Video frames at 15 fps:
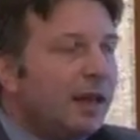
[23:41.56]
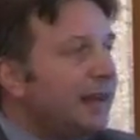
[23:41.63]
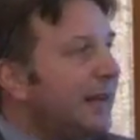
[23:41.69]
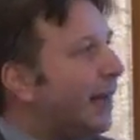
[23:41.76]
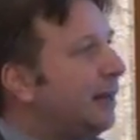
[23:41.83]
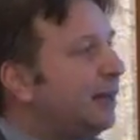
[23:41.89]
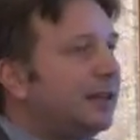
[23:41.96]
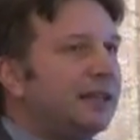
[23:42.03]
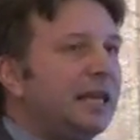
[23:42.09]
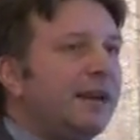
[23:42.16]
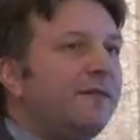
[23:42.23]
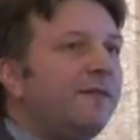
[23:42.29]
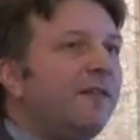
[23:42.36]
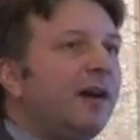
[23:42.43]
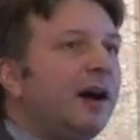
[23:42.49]
then the
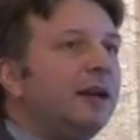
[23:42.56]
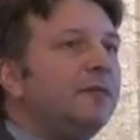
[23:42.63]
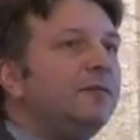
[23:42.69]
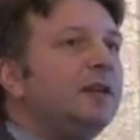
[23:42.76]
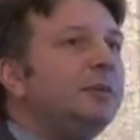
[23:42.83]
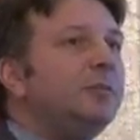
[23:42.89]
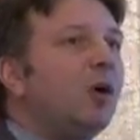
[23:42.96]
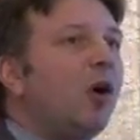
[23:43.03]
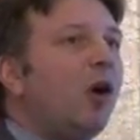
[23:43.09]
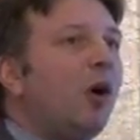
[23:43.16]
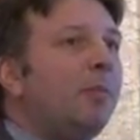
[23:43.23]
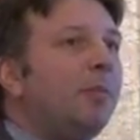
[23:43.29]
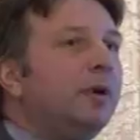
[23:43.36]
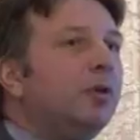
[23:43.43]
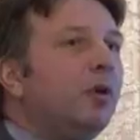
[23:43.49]
claim file will be
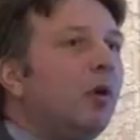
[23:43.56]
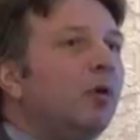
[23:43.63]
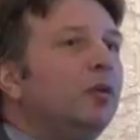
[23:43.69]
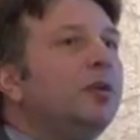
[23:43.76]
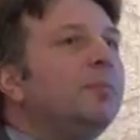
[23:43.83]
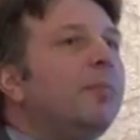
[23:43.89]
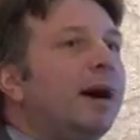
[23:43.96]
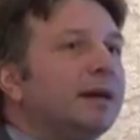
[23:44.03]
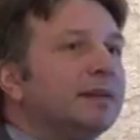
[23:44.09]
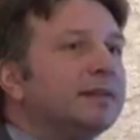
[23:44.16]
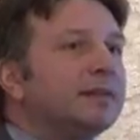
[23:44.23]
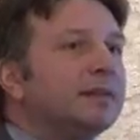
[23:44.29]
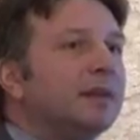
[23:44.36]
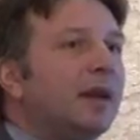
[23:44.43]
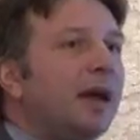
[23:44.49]
open on the
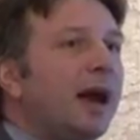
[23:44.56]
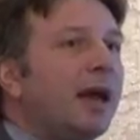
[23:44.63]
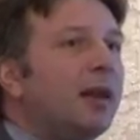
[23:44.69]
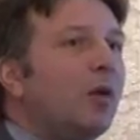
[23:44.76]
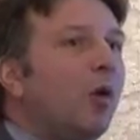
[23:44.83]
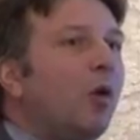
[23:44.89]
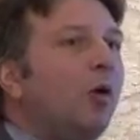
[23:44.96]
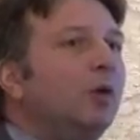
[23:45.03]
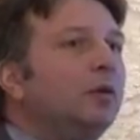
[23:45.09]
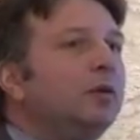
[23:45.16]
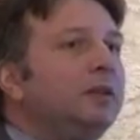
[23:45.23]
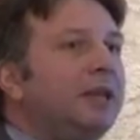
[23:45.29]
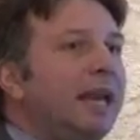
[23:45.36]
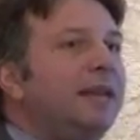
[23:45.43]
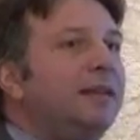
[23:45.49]
bus, and all the
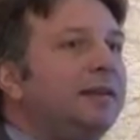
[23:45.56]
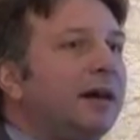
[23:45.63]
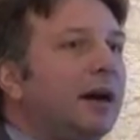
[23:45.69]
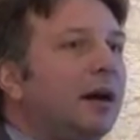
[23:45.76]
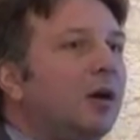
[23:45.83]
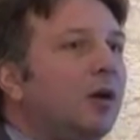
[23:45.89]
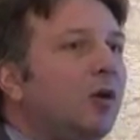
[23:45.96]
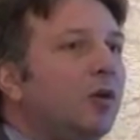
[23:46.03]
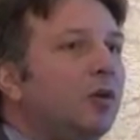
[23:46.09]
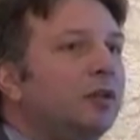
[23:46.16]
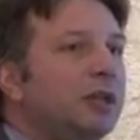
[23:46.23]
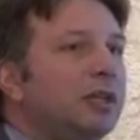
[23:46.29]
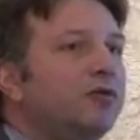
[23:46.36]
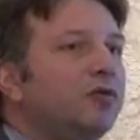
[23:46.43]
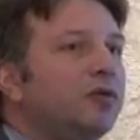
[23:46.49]
data on
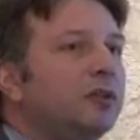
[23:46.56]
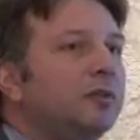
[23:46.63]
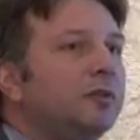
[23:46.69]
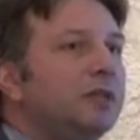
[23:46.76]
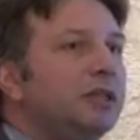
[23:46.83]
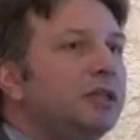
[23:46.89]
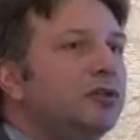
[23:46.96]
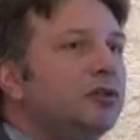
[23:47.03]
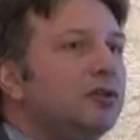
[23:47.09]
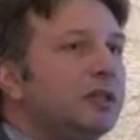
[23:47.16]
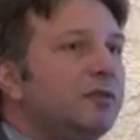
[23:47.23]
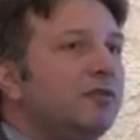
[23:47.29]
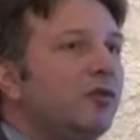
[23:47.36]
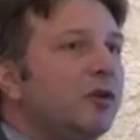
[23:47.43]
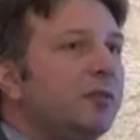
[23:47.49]
the insurance
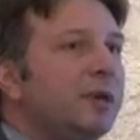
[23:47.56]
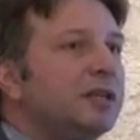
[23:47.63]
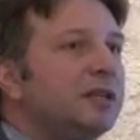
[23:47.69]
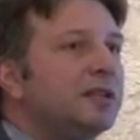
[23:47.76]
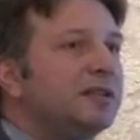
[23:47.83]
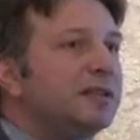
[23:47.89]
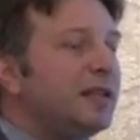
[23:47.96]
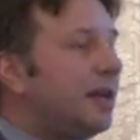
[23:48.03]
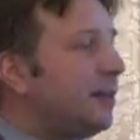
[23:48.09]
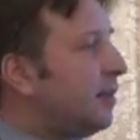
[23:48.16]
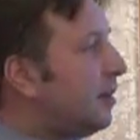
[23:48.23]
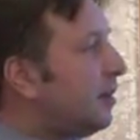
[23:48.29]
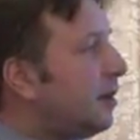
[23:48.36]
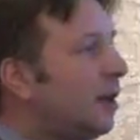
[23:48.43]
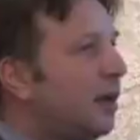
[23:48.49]
information
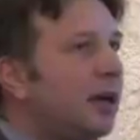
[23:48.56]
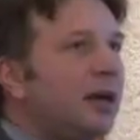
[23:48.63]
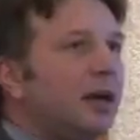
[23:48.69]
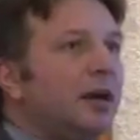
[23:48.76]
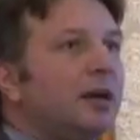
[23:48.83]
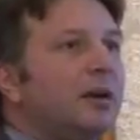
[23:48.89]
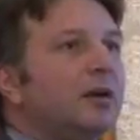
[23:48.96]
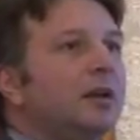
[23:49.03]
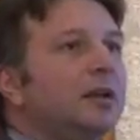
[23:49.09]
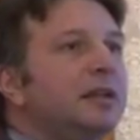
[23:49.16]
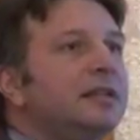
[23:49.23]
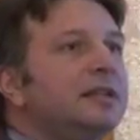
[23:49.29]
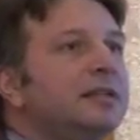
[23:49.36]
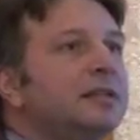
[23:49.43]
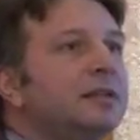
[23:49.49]
center
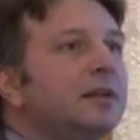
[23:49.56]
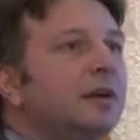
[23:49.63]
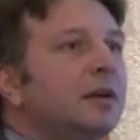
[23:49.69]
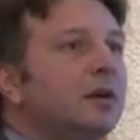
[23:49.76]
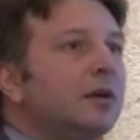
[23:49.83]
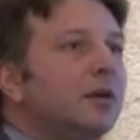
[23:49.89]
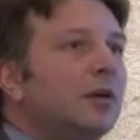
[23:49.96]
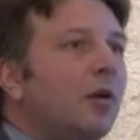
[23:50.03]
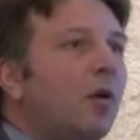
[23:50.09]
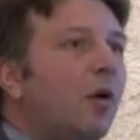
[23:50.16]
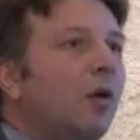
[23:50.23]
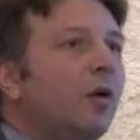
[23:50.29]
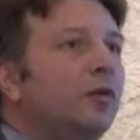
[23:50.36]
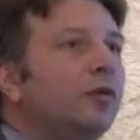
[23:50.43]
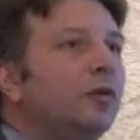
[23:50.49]
is
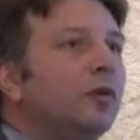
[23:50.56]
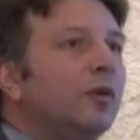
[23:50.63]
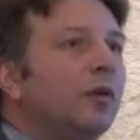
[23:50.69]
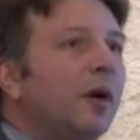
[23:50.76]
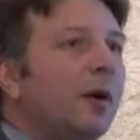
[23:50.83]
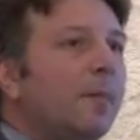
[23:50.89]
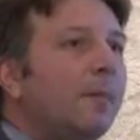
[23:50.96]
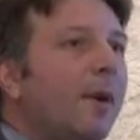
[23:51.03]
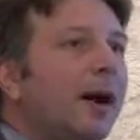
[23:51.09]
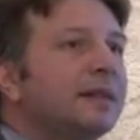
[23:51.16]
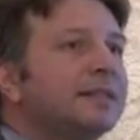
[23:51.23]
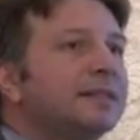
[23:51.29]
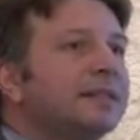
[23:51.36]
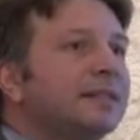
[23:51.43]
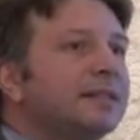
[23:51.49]
on the
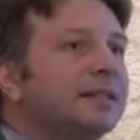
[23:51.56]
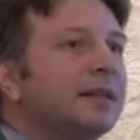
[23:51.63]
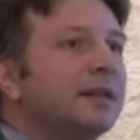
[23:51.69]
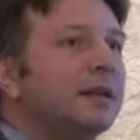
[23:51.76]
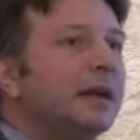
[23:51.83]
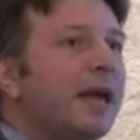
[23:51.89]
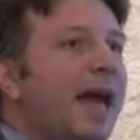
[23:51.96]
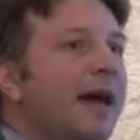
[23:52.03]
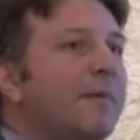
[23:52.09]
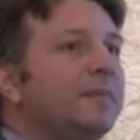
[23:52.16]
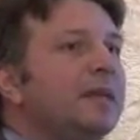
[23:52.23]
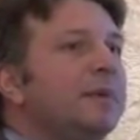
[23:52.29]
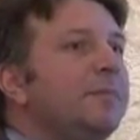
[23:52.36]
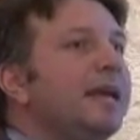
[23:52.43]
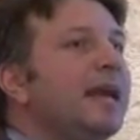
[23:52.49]
bus
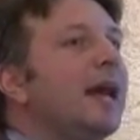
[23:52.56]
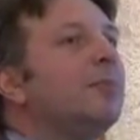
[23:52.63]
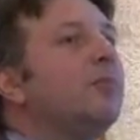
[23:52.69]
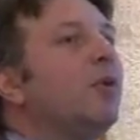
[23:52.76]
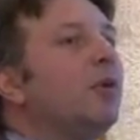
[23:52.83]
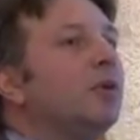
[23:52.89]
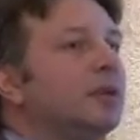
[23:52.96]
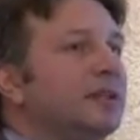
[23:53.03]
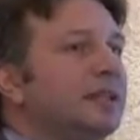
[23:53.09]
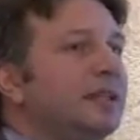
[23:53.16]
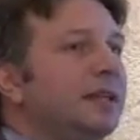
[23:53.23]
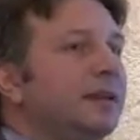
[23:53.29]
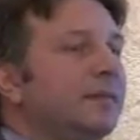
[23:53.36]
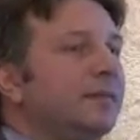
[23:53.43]
MTPL policy.